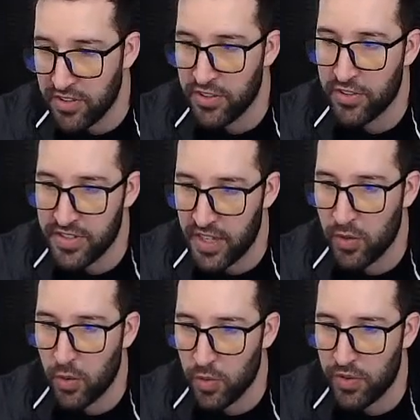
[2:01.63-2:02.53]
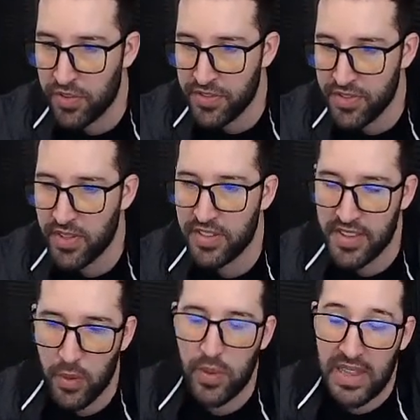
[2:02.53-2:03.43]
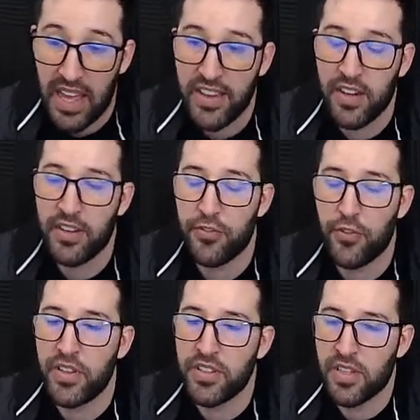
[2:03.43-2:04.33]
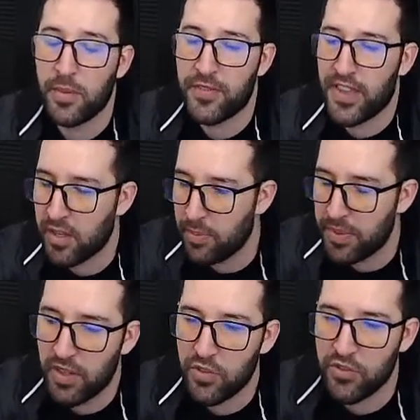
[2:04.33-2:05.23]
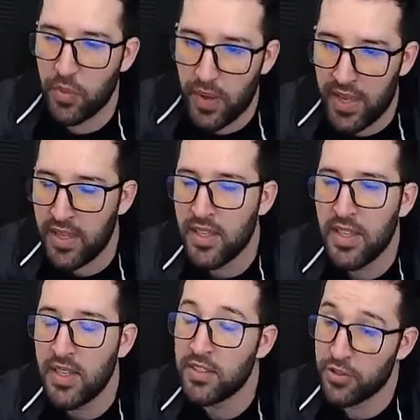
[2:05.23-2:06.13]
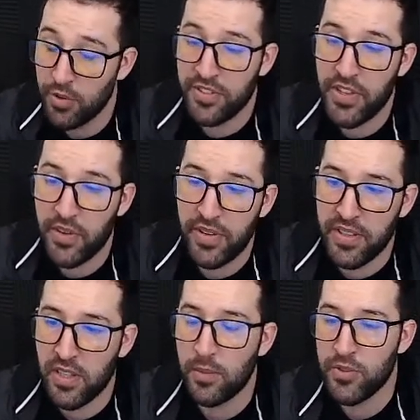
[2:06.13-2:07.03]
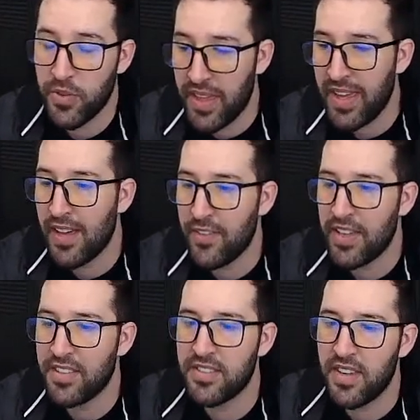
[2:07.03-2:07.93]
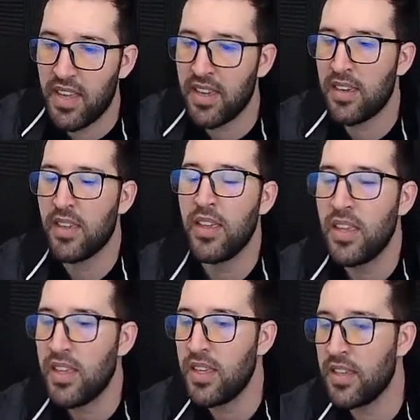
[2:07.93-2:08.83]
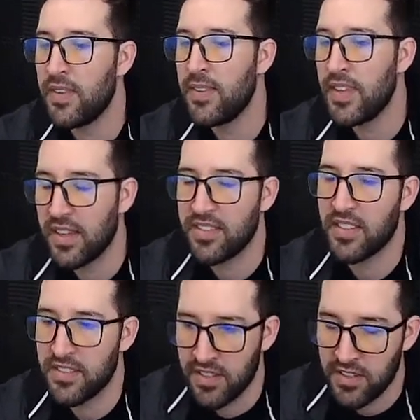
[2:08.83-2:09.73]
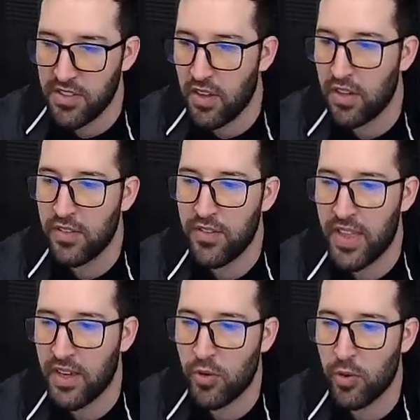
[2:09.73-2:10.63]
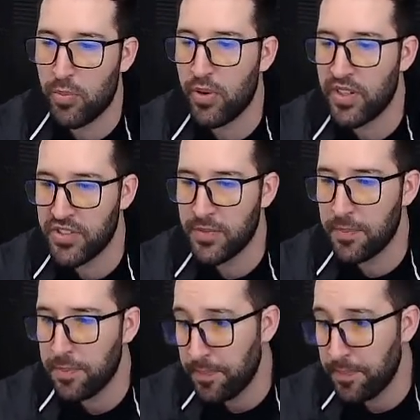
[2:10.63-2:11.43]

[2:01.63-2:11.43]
considered stakeholders as they rely on it for income. If that company goes away, so does their income. So they have a stake in the existence of that corporation.